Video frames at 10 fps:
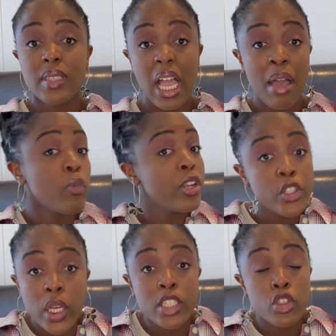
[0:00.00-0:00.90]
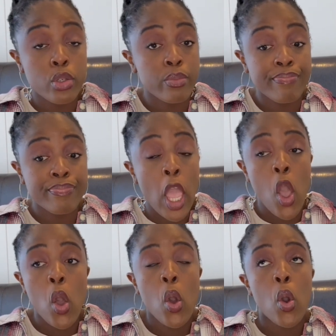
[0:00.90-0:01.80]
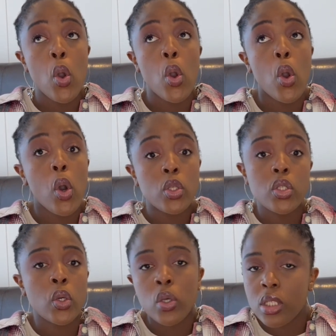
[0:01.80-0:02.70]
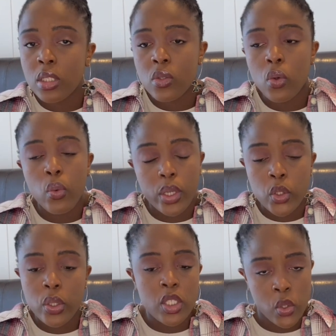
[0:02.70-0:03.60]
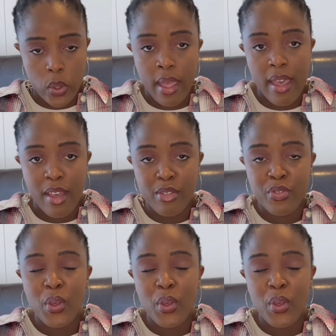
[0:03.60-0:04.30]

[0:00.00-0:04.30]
I'm going to trust you. Also, because what choice do I have?